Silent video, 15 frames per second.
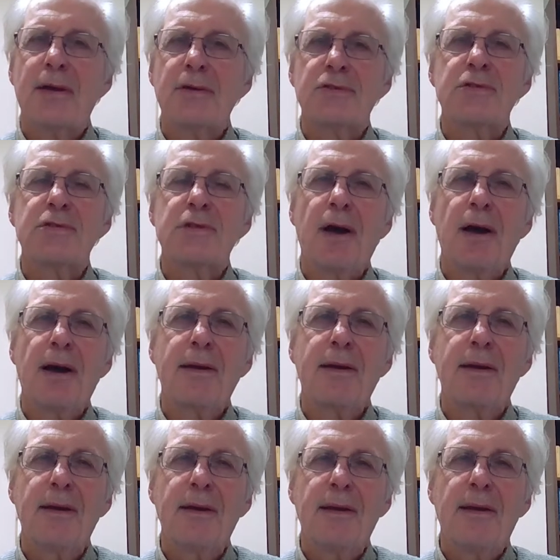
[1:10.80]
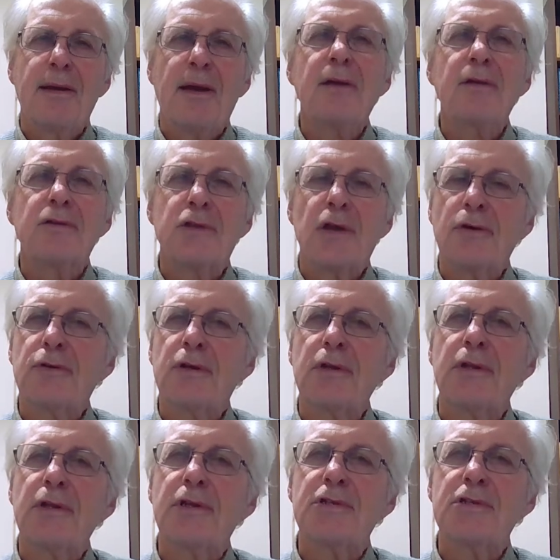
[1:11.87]
how stark and
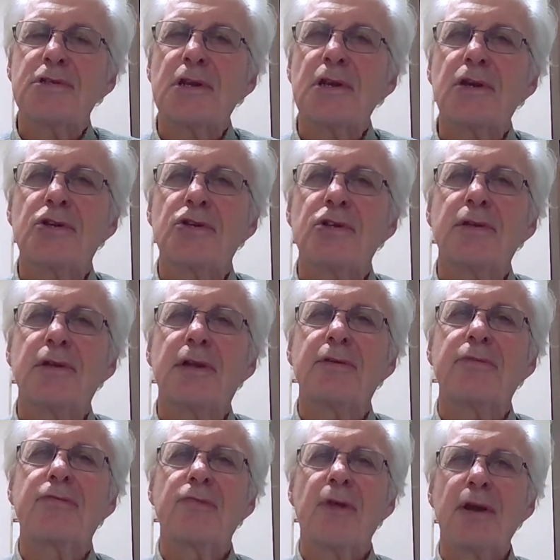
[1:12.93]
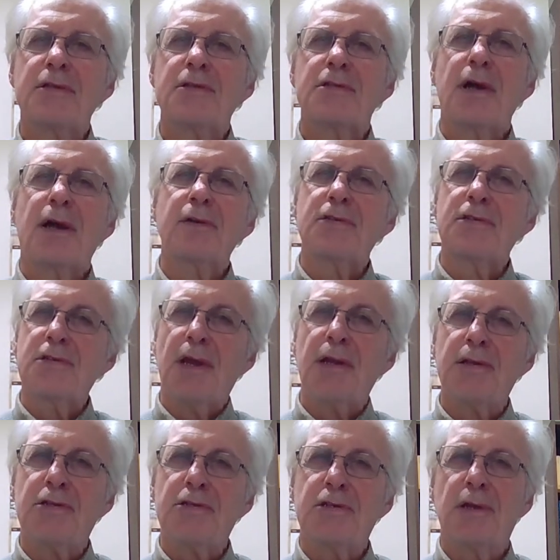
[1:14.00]
total the distinction that affronts our
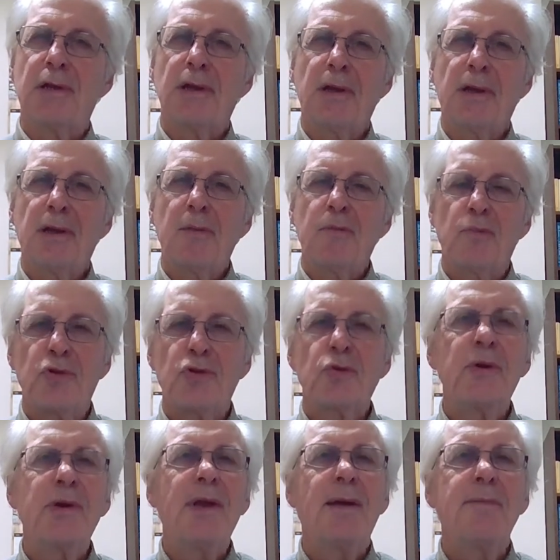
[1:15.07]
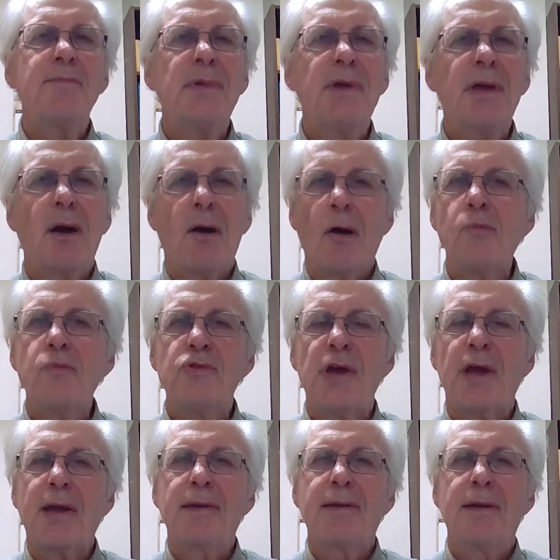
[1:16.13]
sense between a mere
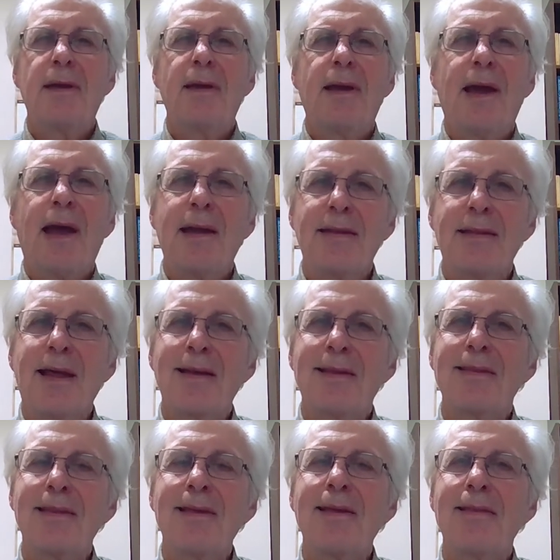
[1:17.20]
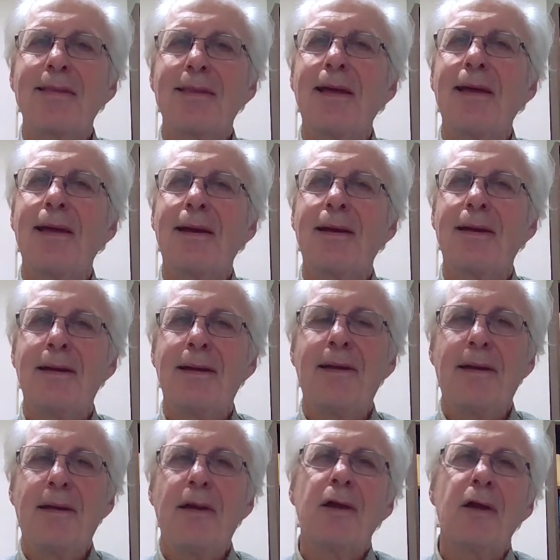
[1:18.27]
object and that thing there,
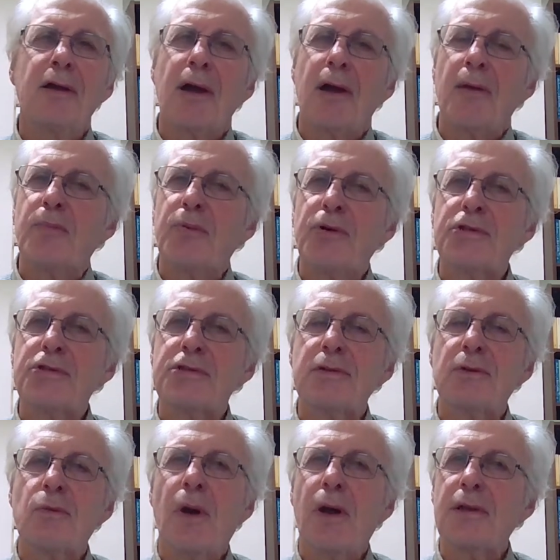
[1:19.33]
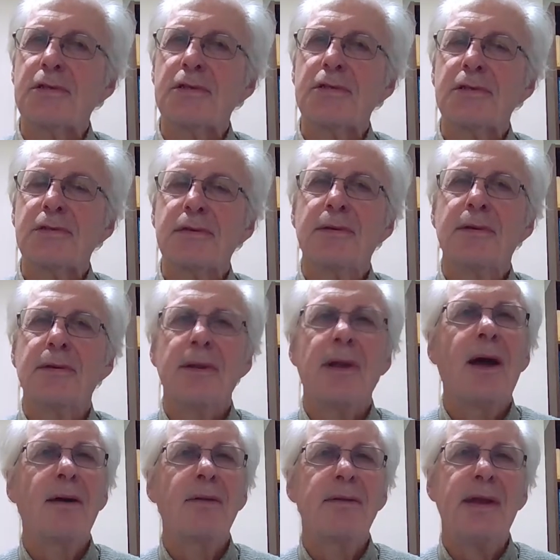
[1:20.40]
a person once,
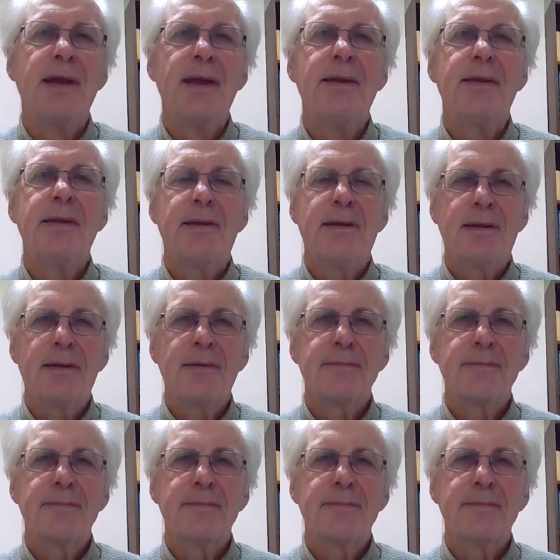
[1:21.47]
now dead.